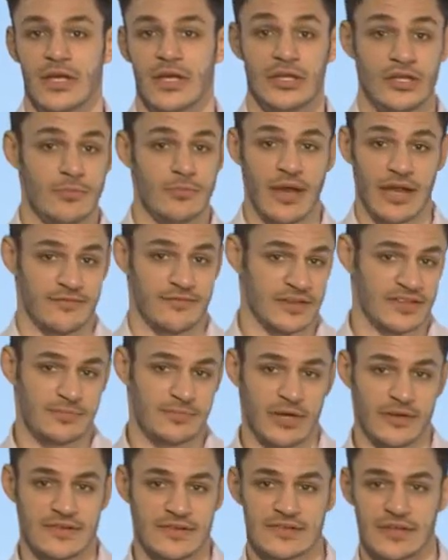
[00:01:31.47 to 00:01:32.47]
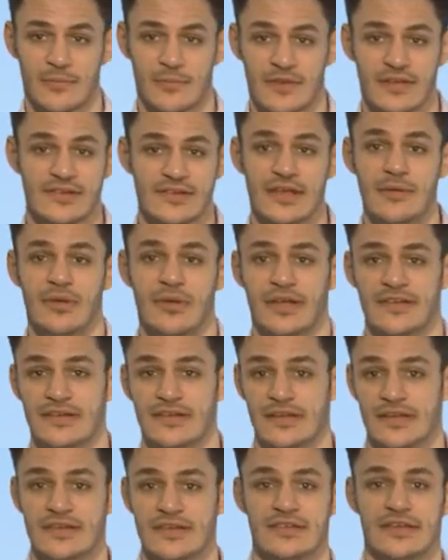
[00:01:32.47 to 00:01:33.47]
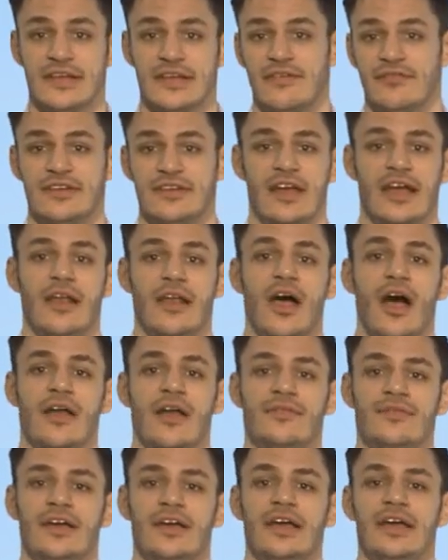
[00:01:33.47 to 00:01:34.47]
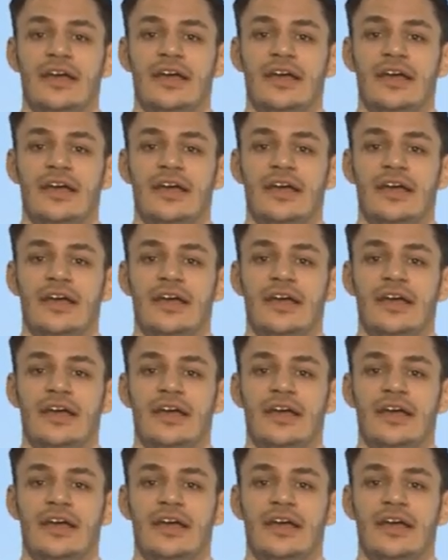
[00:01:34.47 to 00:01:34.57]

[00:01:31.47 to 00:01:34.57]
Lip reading: You may have experienced something similar to this in everyday life